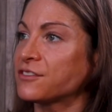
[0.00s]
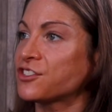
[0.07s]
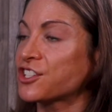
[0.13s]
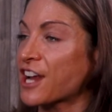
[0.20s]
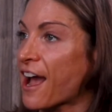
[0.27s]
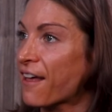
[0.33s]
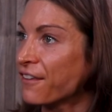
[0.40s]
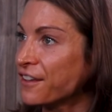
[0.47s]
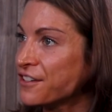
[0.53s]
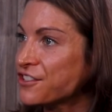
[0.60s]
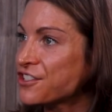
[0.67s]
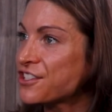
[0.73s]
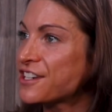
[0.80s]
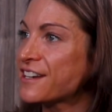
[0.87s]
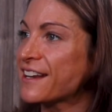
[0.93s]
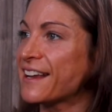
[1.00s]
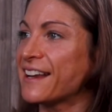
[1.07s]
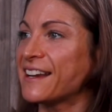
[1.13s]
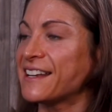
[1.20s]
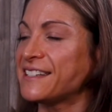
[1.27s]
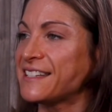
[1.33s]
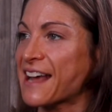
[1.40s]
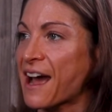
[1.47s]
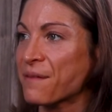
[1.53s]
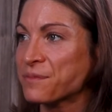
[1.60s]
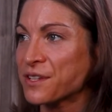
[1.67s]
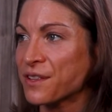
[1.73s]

challenged and adapt